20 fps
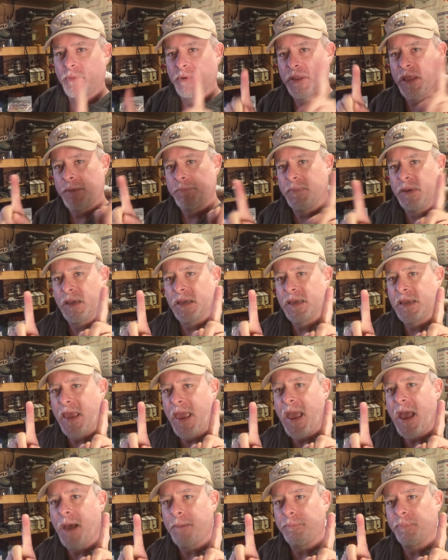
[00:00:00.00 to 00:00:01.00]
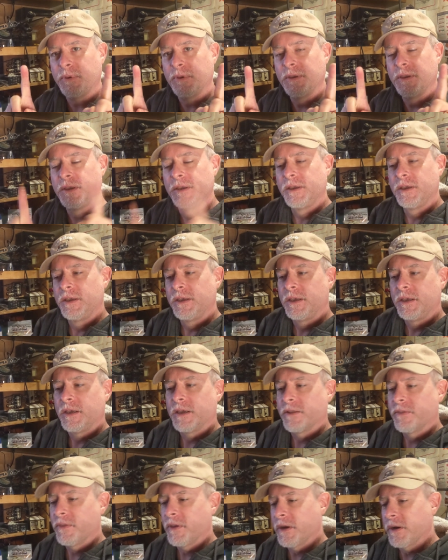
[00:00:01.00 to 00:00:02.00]
up with that big gap
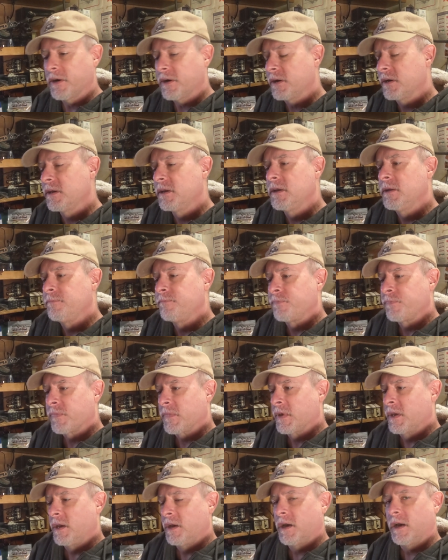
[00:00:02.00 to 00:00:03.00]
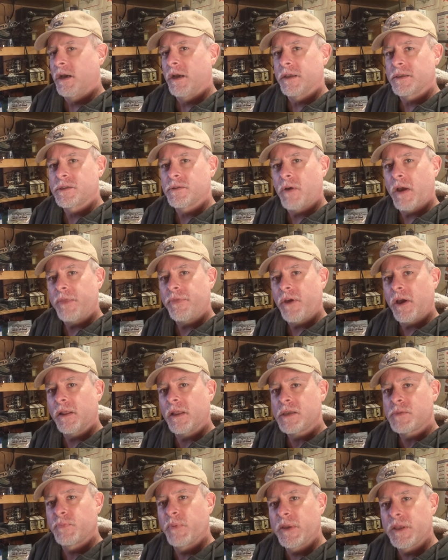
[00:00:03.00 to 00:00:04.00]
in there. Uh, so I
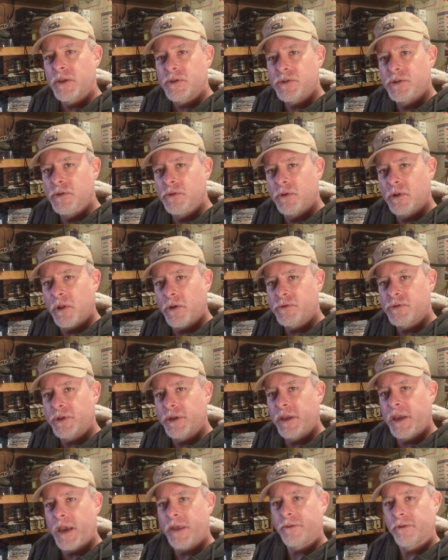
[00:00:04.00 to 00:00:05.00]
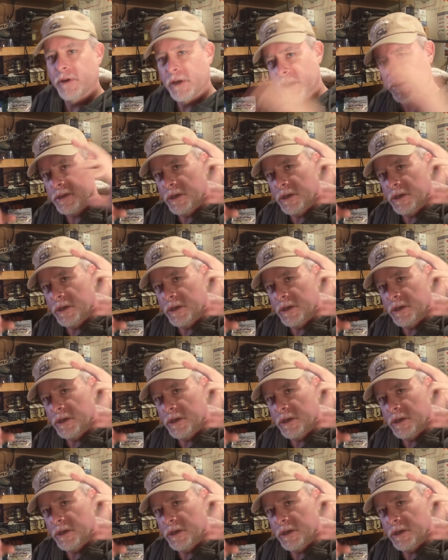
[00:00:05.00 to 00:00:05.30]
thought, let's bring those two closer together and